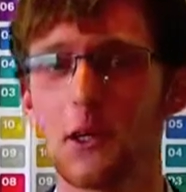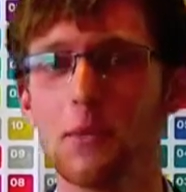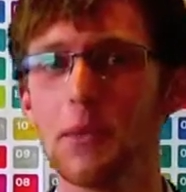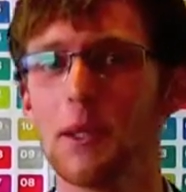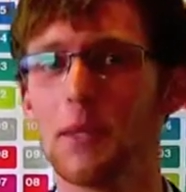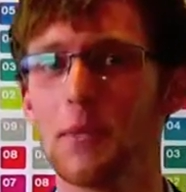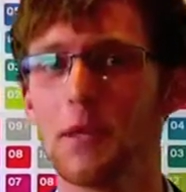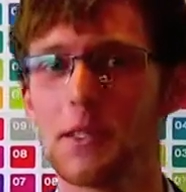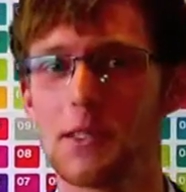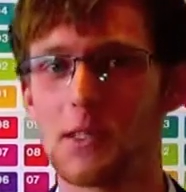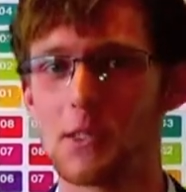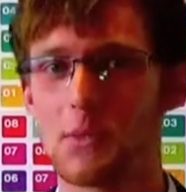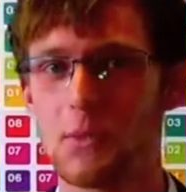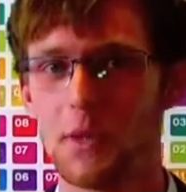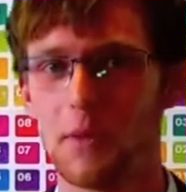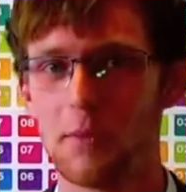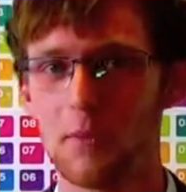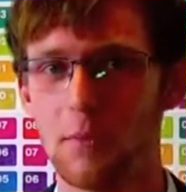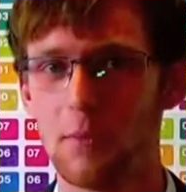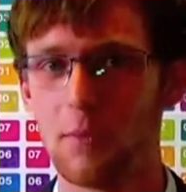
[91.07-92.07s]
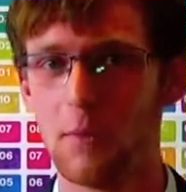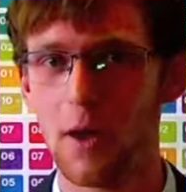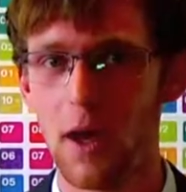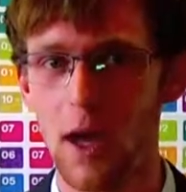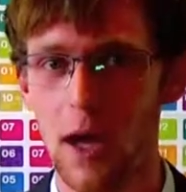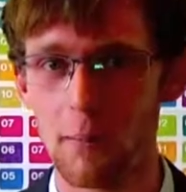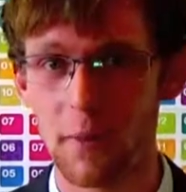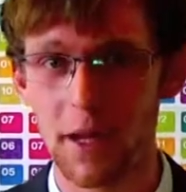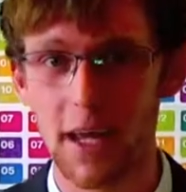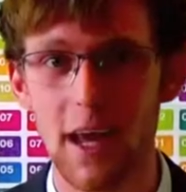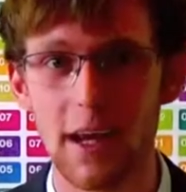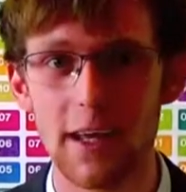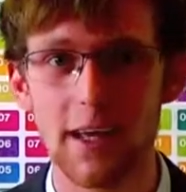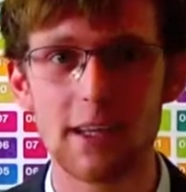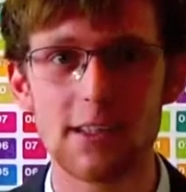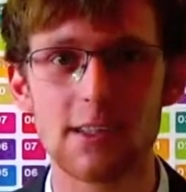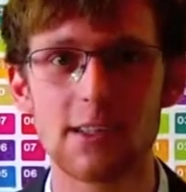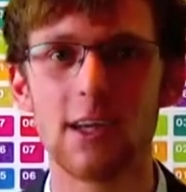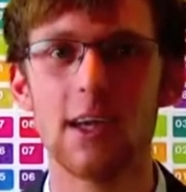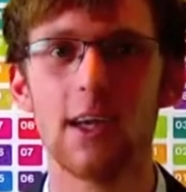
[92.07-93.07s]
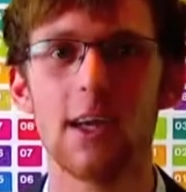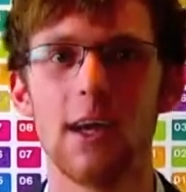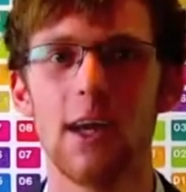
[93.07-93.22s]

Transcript: come in the business with mechanics.